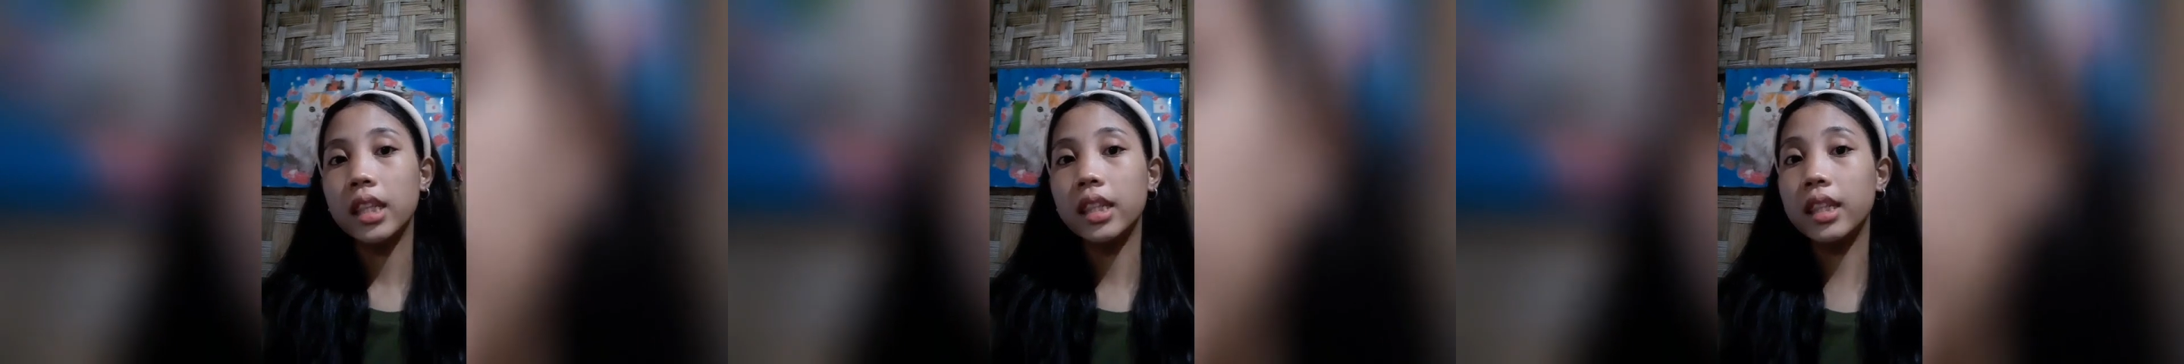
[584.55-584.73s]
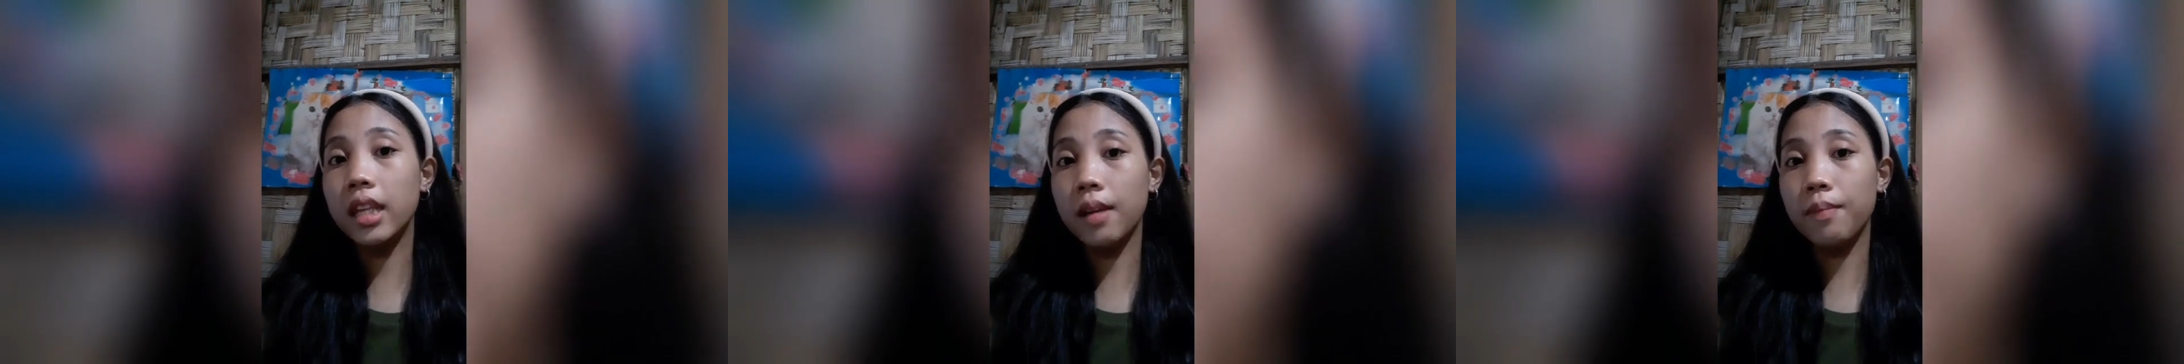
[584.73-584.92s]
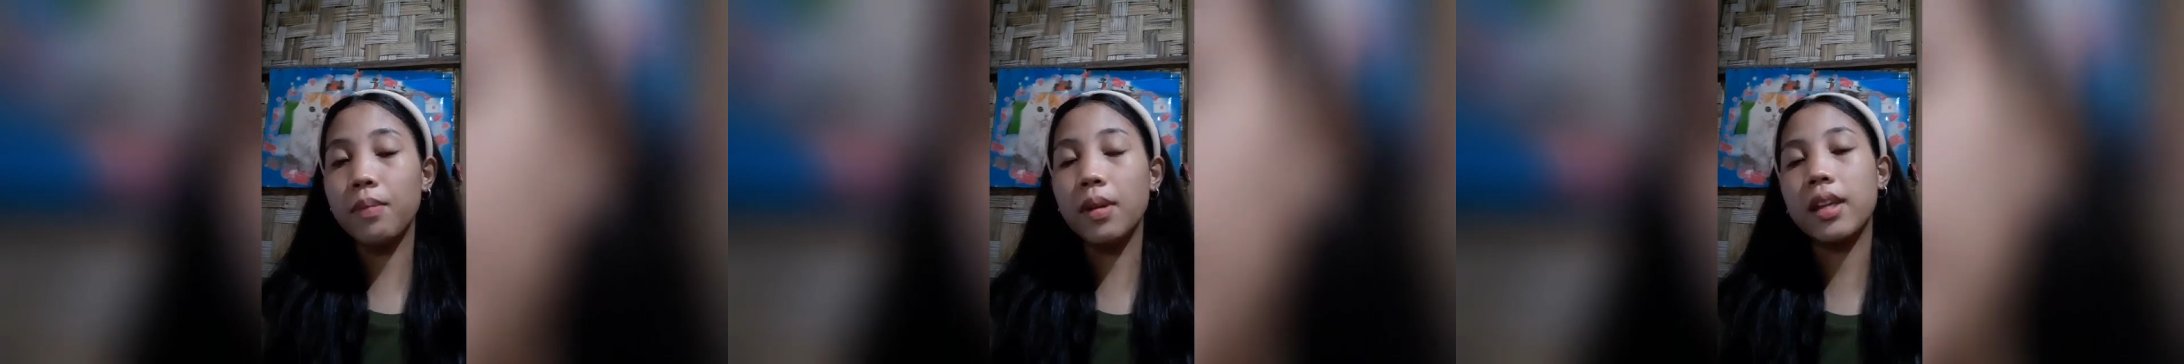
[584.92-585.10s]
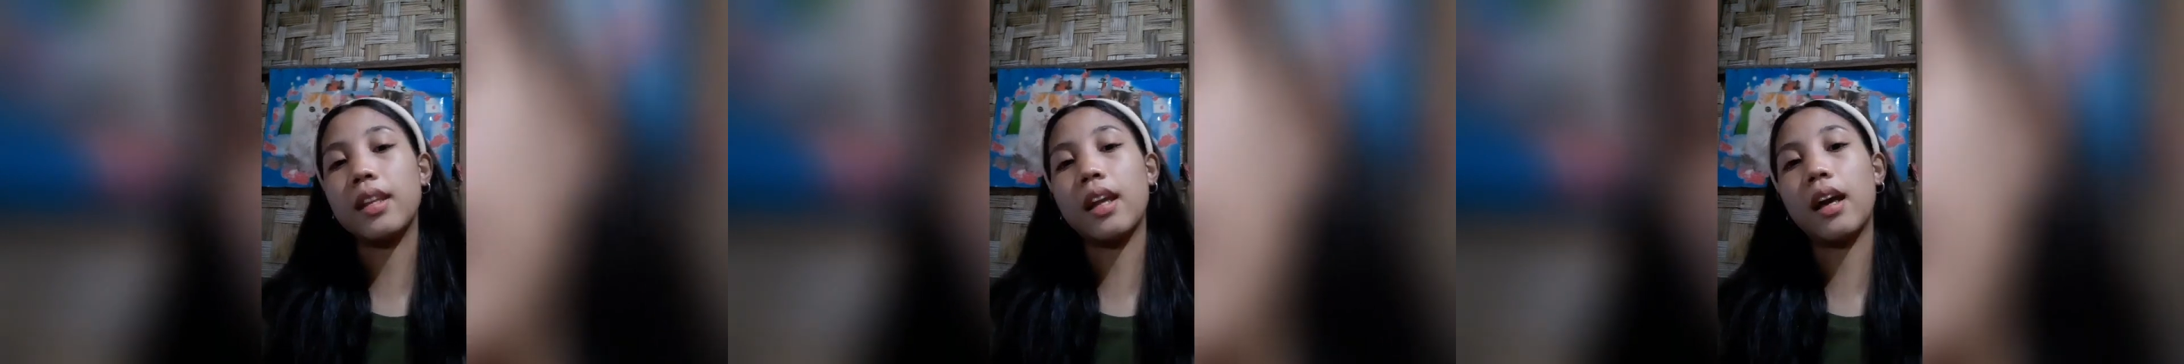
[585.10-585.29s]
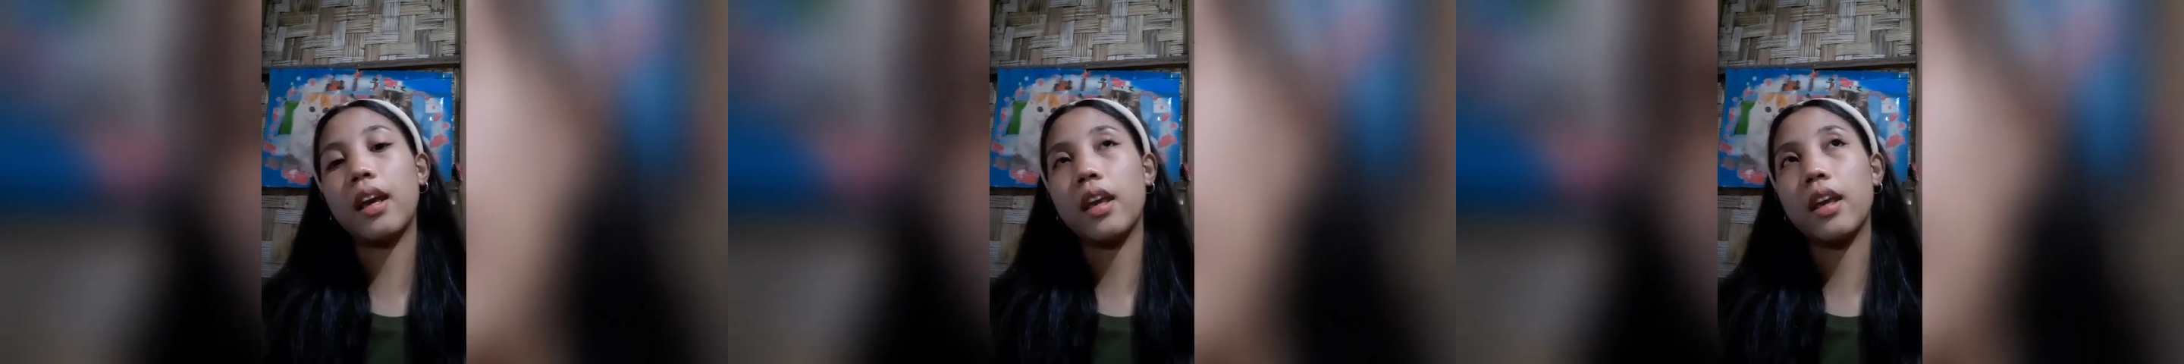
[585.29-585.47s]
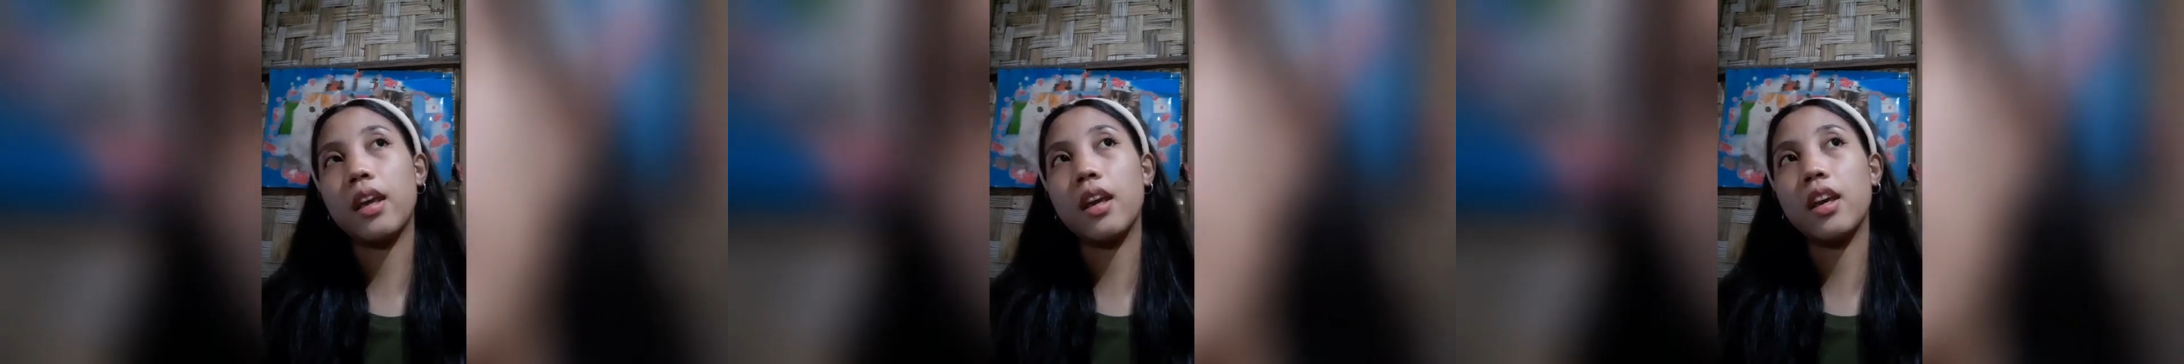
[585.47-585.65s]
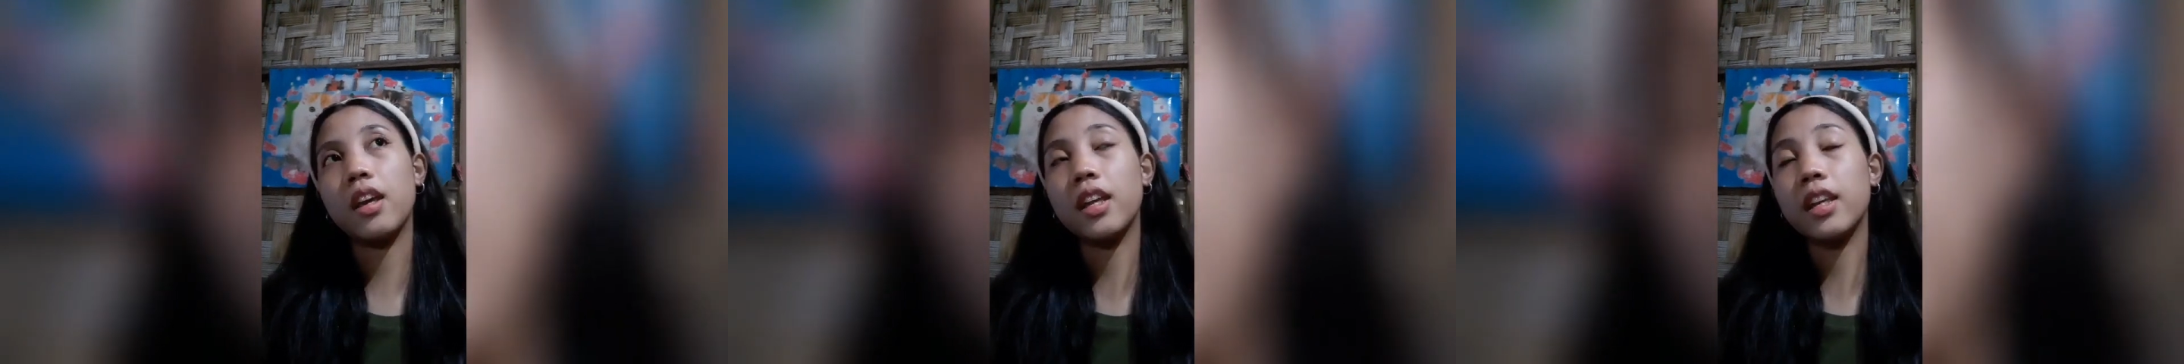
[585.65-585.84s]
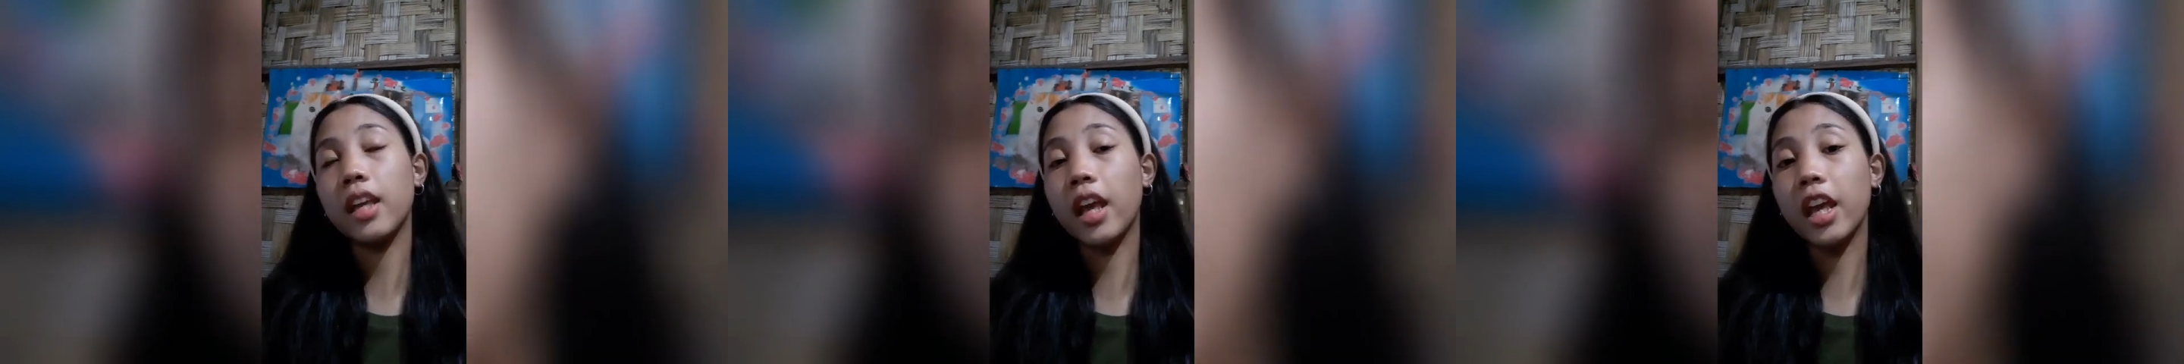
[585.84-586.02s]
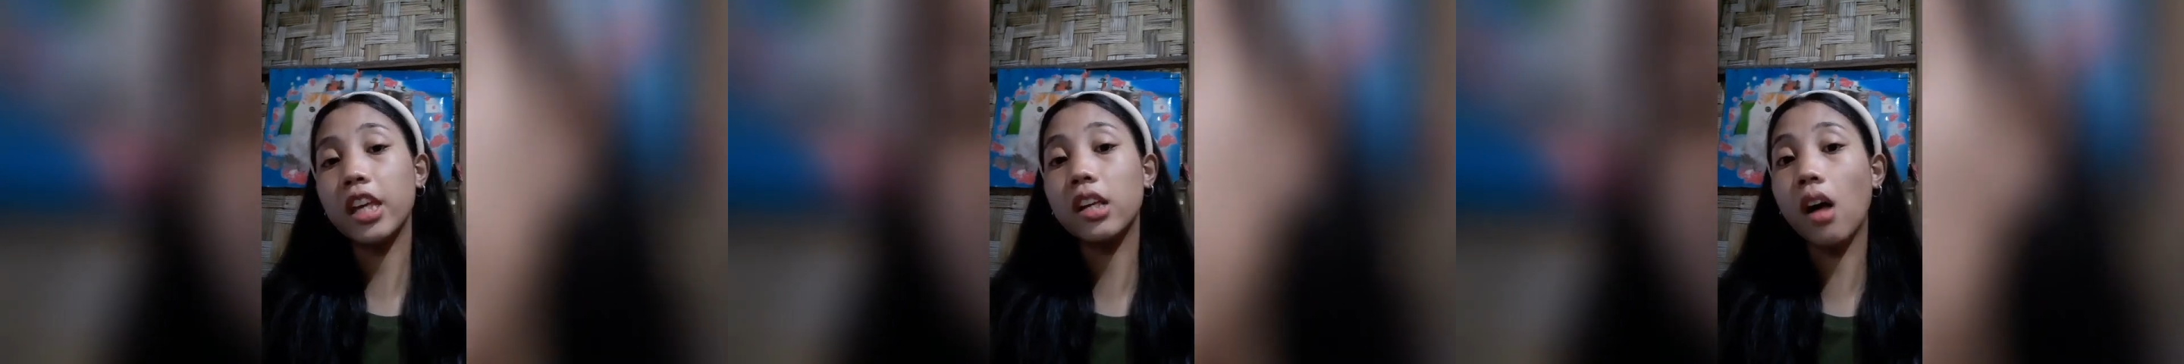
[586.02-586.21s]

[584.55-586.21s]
deep in a